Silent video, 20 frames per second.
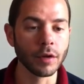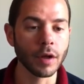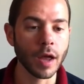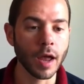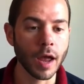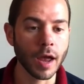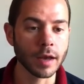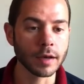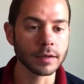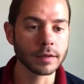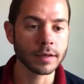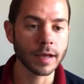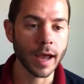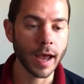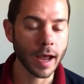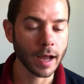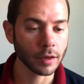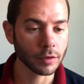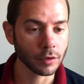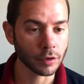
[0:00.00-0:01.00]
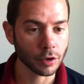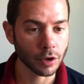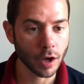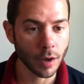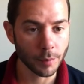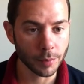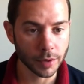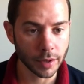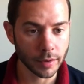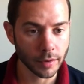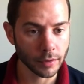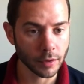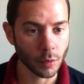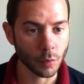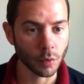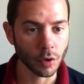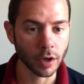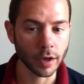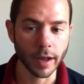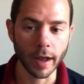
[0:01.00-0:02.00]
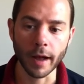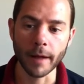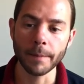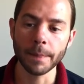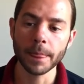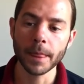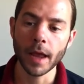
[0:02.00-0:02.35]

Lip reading: and tag their company that they work at.